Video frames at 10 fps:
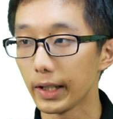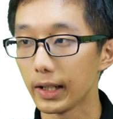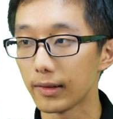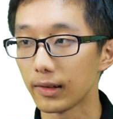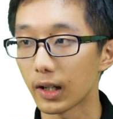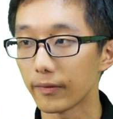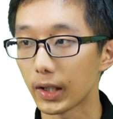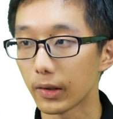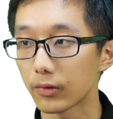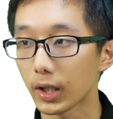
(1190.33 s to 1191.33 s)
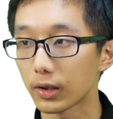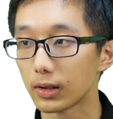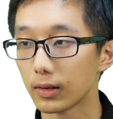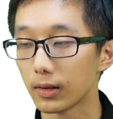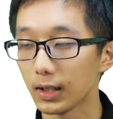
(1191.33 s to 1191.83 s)
It is not very
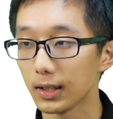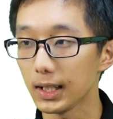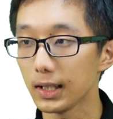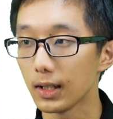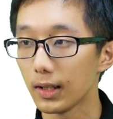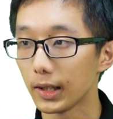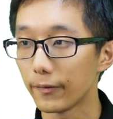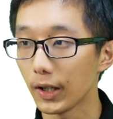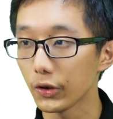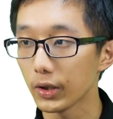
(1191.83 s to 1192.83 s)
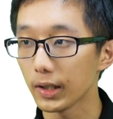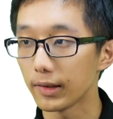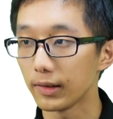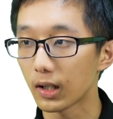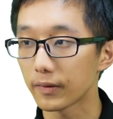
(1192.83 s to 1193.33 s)
strict. Indeed, the function
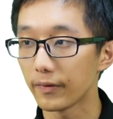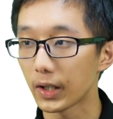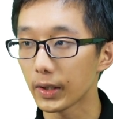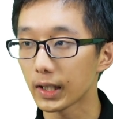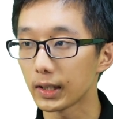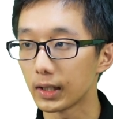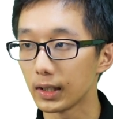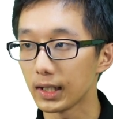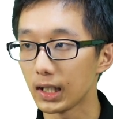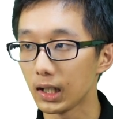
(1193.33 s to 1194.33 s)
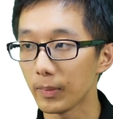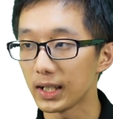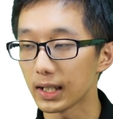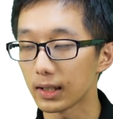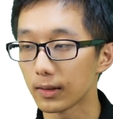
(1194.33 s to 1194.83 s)
is not very clearly
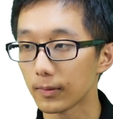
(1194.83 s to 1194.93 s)
delimited.